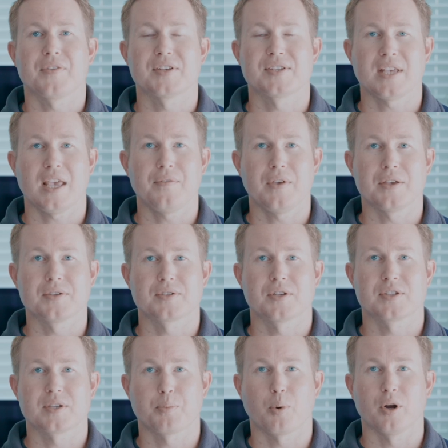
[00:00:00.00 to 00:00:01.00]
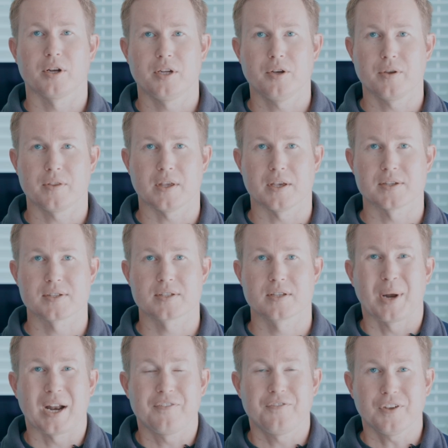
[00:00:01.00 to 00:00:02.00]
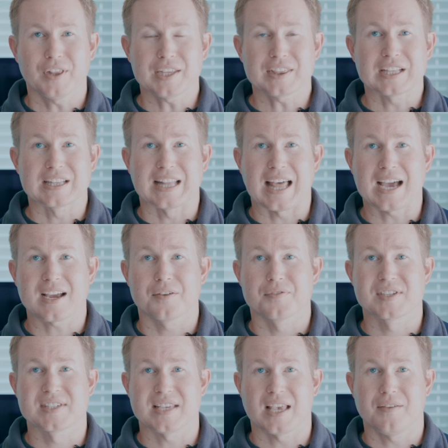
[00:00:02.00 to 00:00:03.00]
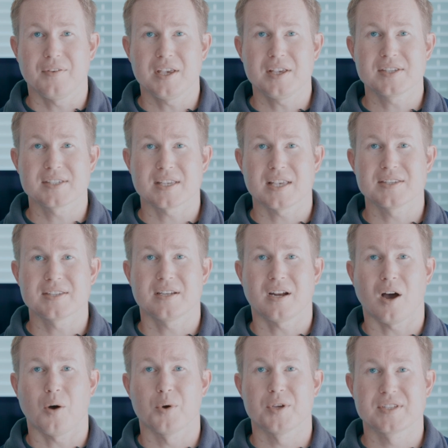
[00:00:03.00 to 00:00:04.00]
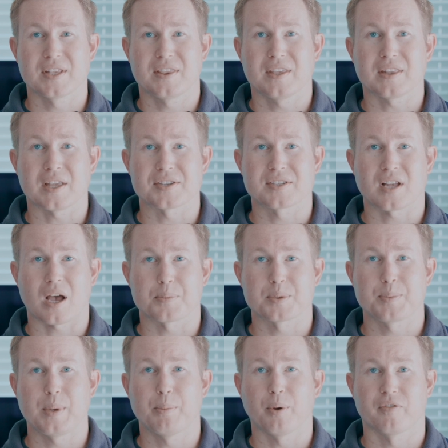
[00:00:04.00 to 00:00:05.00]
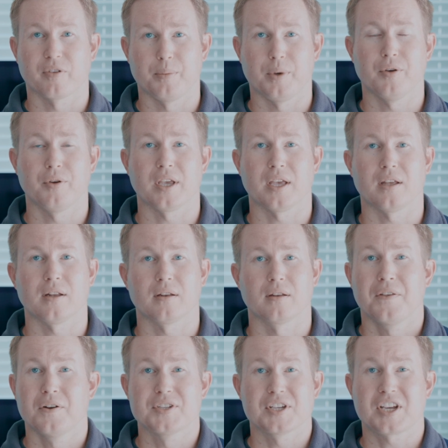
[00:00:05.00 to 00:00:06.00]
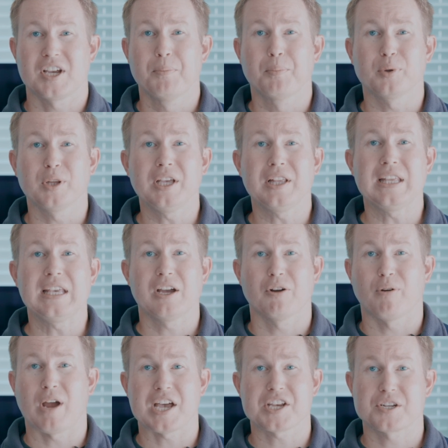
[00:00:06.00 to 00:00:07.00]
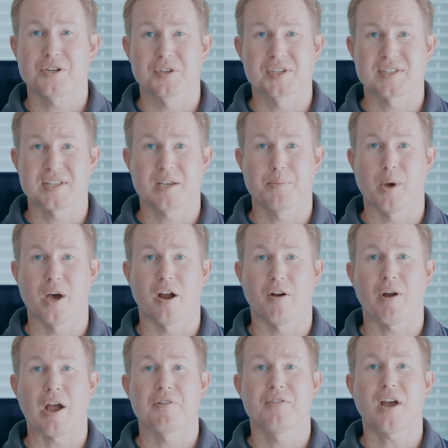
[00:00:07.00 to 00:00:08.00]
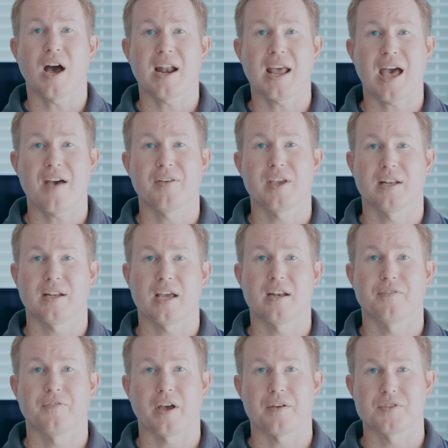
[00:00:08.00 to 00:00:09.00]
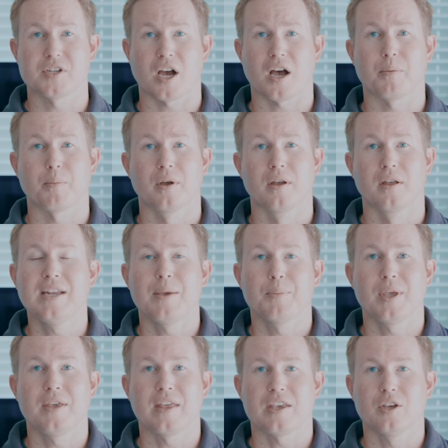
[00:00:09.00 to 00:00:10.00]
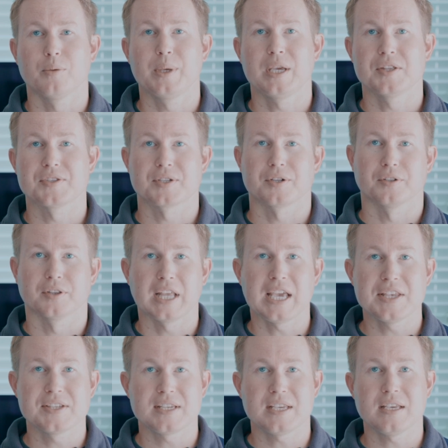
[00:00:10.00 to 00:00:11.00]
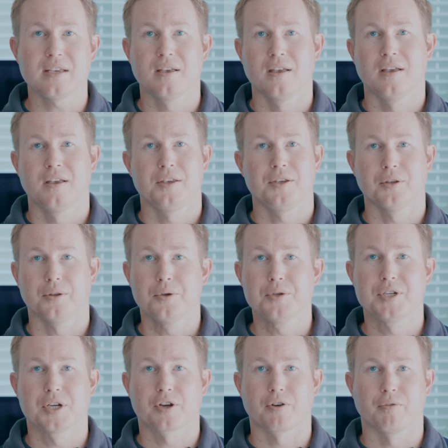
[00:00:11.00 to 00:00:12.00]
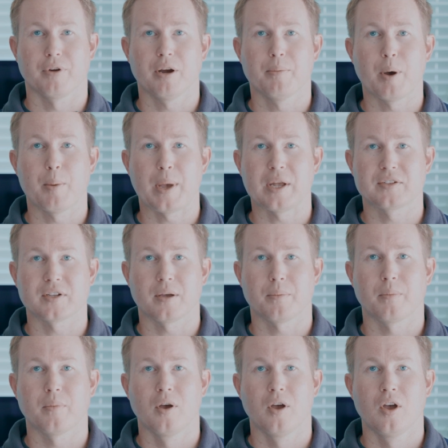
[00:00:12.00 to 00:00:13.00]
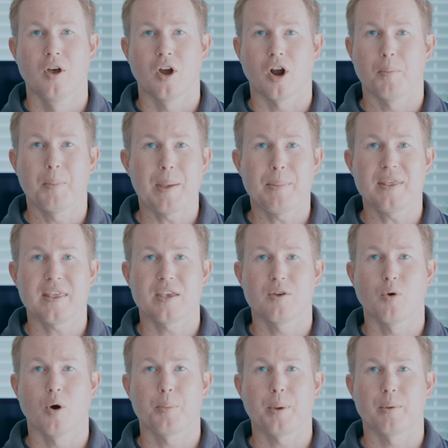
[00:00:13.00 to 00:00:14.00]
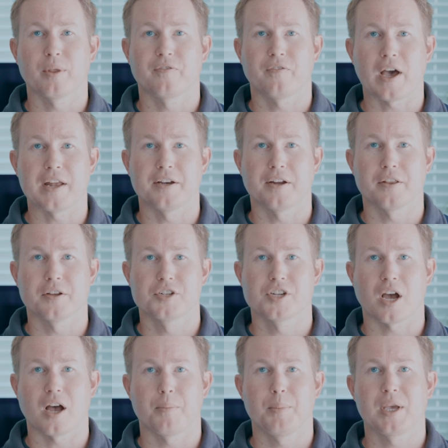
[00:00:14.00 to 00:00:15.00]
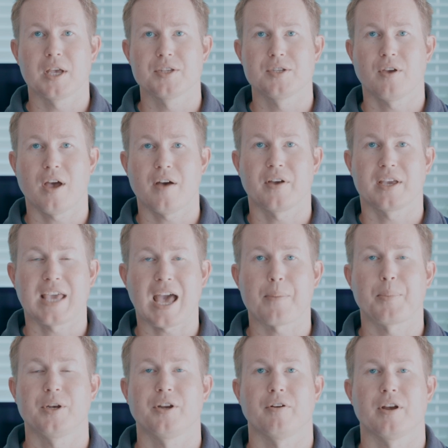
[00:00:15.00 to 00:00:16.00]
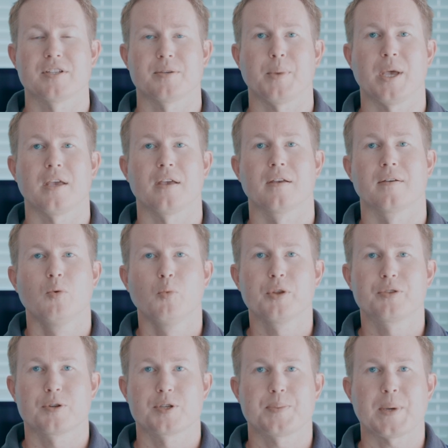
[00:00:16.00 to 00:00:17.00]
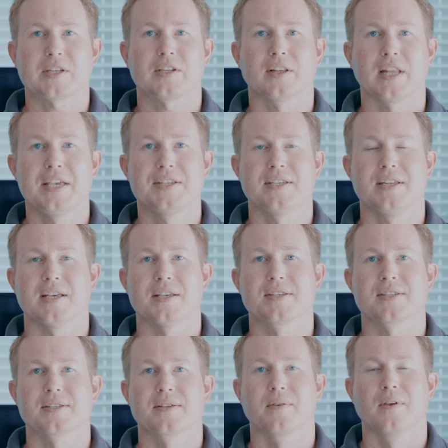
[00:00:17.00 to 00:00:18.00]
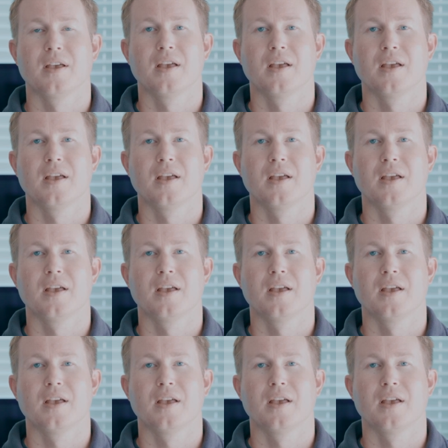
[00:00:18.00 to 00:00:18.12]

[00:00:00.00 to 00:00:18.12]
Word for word: the savings to support doing this, but I feel like the lack of savings isn't always the thing that stops people from doing it. There's a completely irrational stigma around not having a 9-to-5 job, namely that you'll be considered lazy, you'll lose your career momentum, or maybe that you won't be able to find another job because you have a gap in your resume. With respect to laziness,